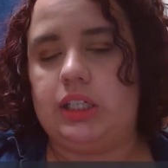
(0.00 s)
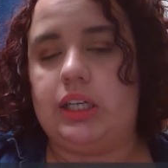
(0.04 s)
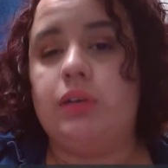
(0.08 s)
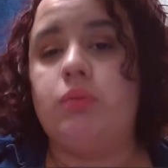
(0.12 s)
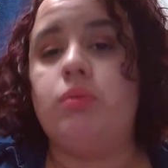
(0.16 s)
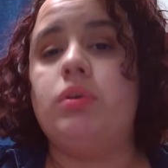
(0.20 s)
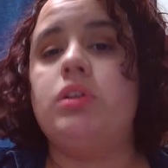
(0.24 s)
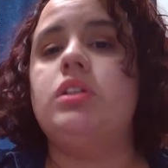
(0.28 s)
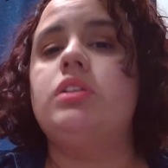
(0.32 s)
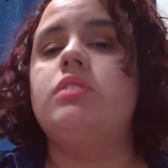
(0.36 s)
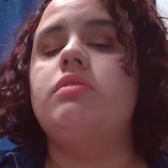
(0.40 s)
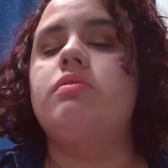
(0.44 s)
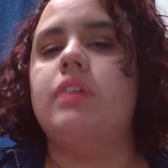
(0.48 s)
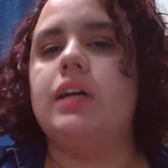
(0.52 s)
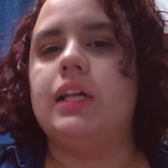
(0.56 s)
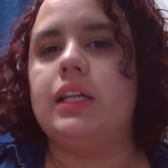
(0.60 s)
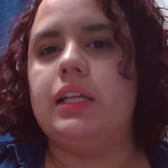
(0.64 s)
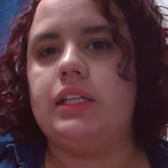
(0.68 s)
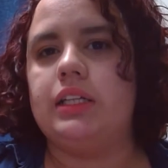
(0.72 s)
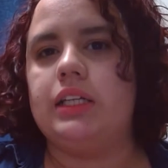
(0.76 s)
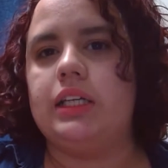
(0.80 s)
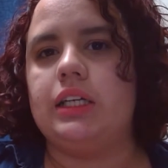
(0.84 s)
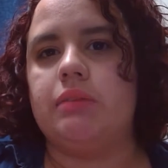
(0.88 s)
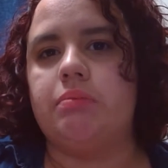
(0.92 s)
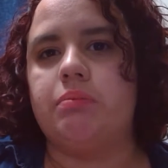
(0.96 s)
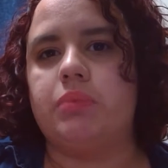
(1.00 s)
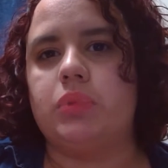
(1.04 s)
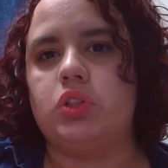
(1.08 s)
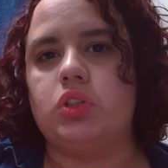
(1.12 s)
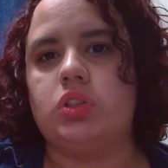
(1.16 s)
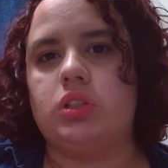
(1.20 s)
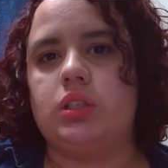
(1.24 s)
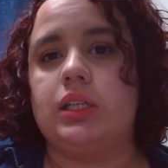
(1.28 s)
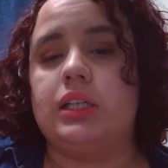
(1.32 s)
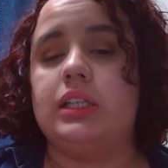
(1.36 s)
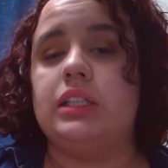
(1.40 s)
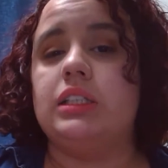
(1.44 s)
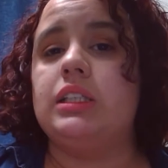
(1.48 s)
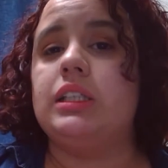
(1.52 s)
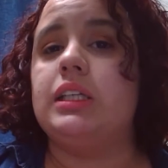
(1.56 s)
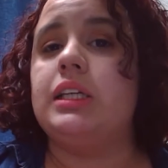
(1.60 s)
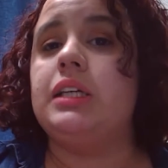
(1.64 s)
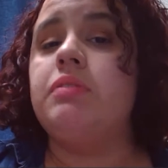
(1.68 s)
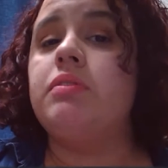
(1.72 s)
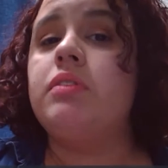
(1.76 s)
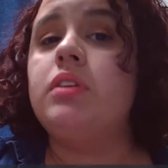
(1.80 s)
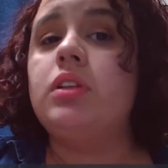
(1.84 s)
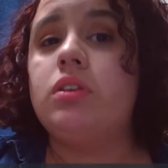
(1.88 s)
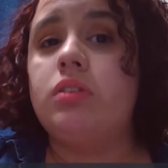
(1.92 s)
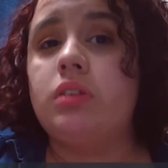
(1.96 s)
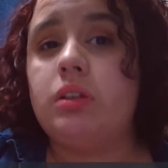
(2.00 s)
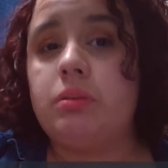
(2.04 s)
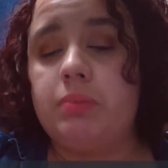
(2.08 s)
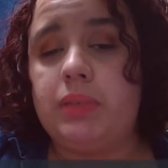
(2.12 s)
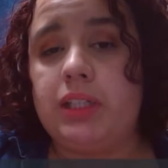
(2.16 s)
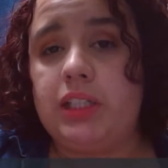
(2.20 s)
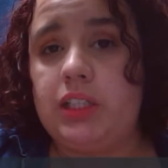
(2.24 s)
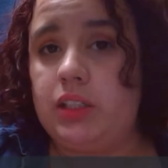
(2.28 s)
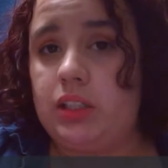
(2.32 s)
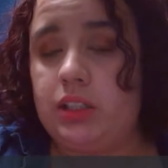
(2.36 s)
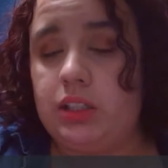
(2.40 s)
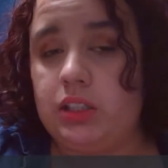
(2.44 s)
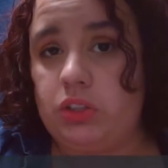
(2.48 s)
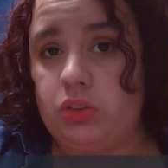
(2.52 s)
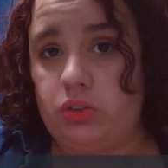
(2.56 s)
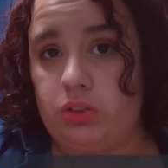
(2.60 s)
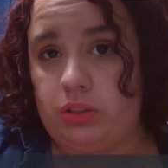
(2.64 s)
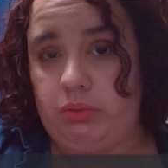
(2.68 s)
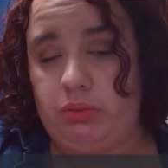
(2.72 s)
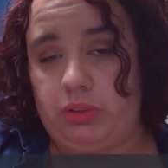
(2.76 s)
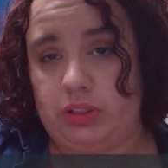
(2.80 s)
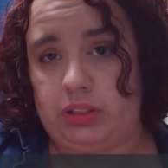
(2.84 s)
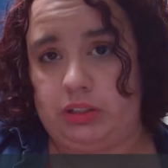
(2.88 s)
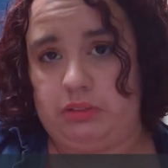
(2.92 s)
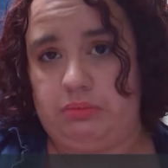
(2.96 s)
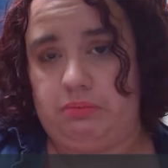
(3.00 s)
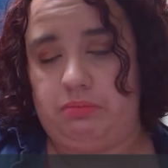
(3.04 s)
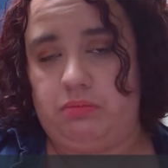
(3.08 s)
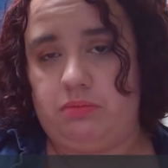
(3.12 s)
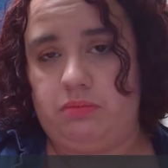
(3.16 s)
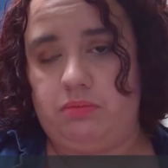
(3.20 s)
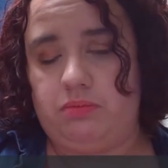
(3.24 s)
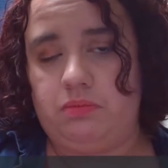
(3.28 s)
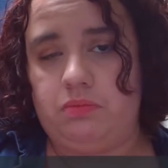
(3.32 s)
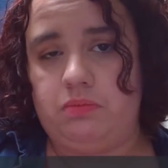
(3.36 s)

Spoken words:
I want to validate both sides even though I may not agree with them.